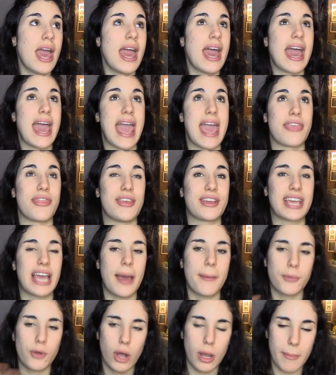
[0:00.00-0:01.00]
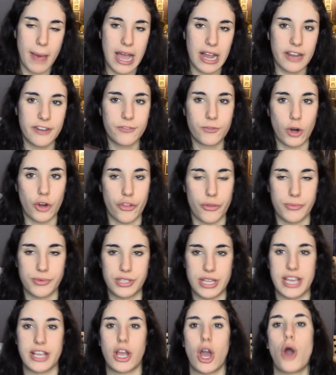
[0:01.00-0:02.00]
And they kept going back and forth and
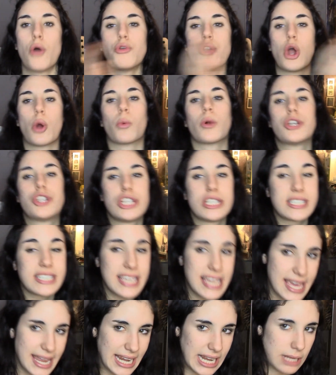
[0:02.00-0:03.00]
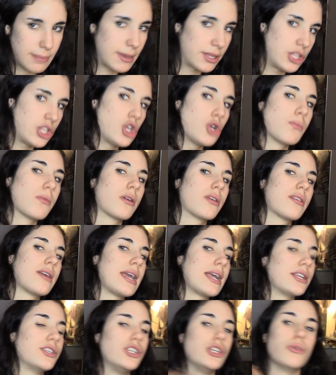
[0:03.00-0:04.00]
saying, oh no, we're just kidding about the Uber
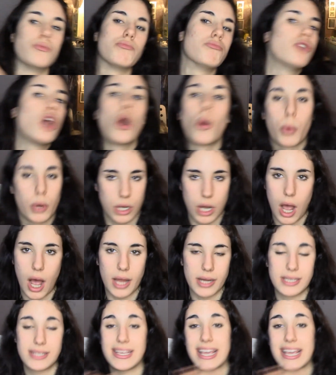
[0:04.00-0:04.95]
thing, to no, we're not.